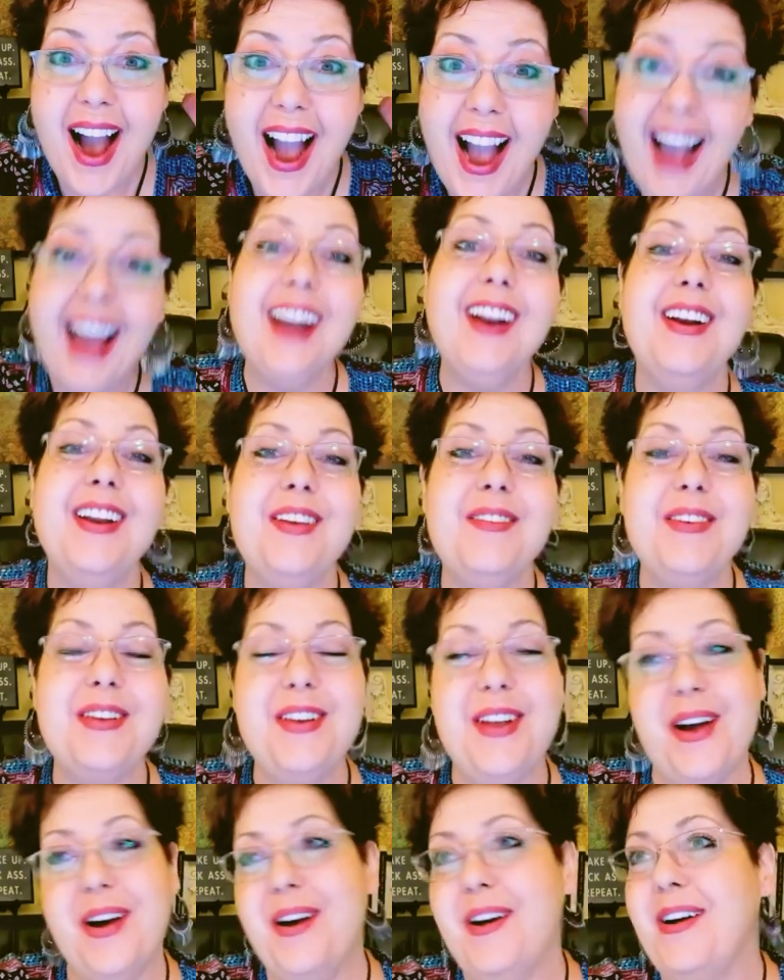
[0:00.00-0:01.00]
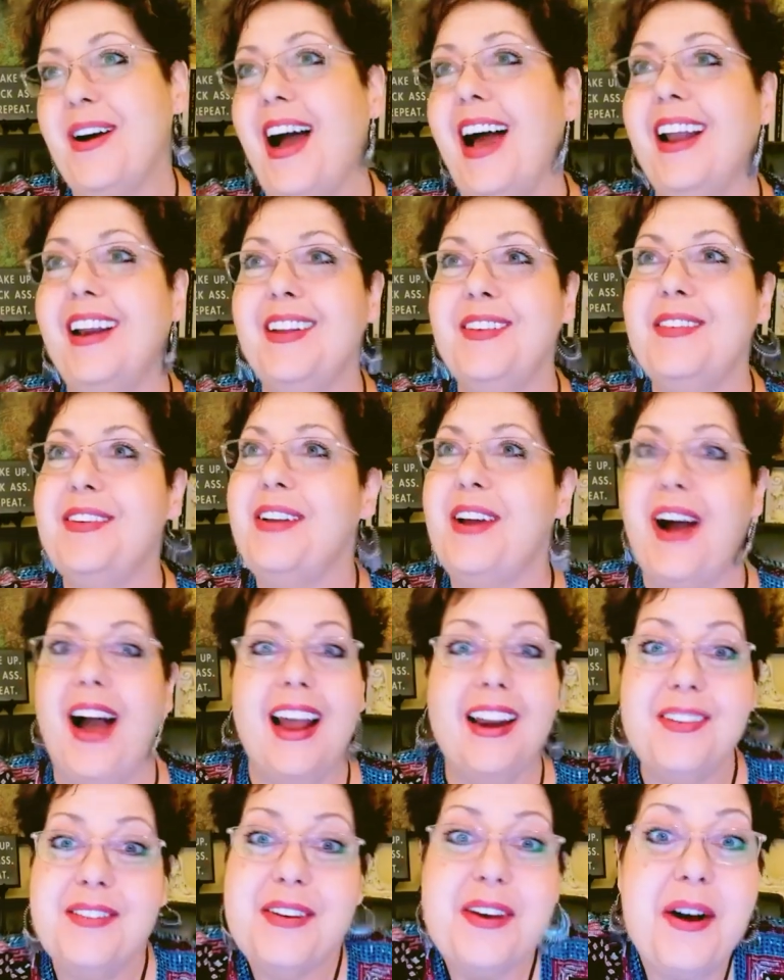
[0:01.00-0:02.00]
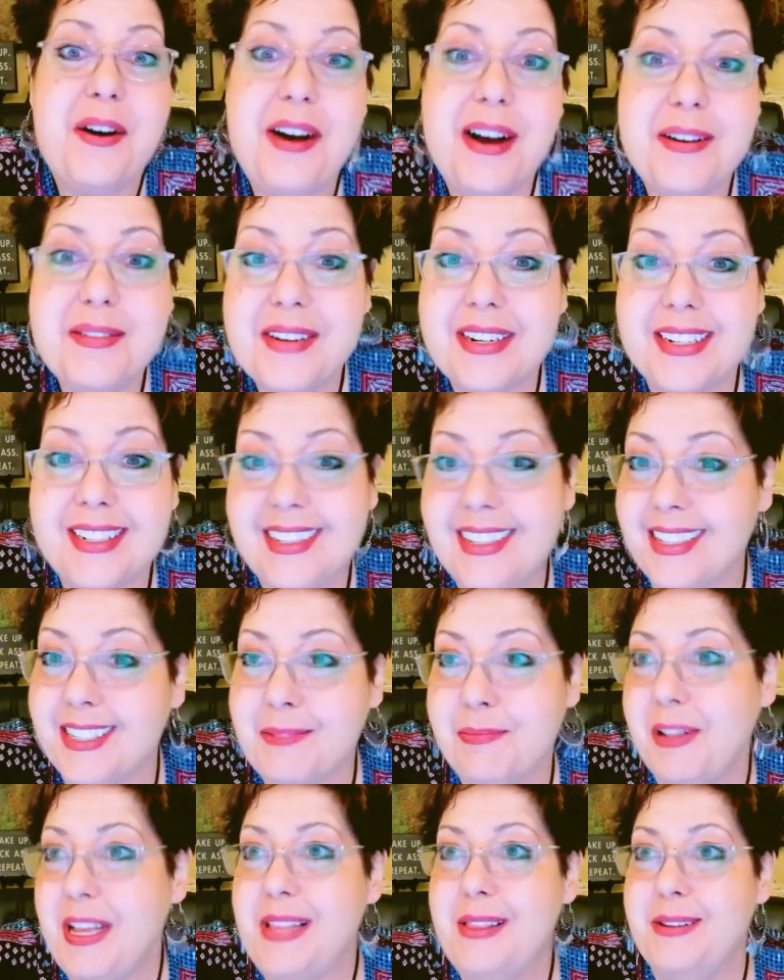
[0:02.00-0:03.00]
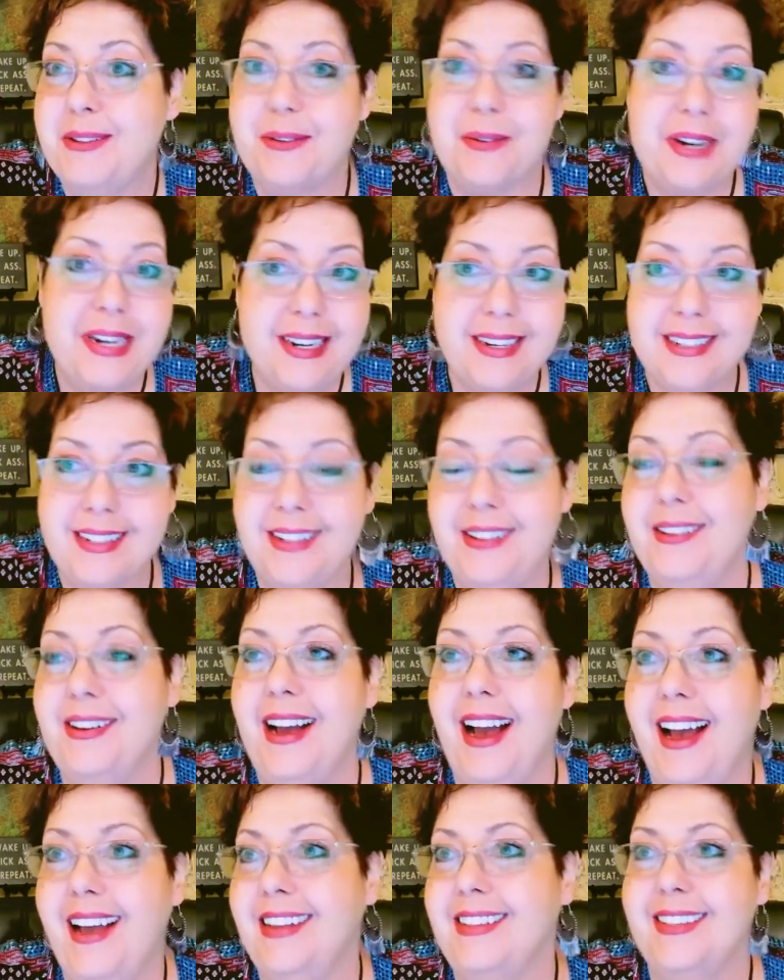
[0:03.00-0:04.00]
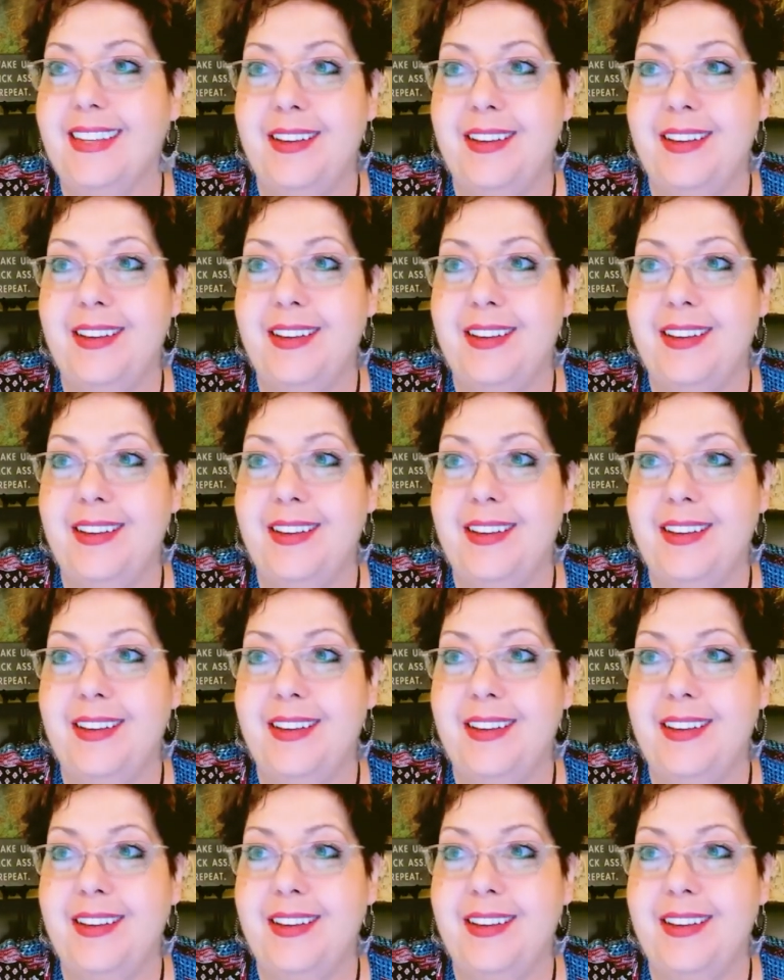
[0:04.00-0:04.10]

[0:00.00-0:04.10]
I don't even know how I'm going to explain this reading to you guys.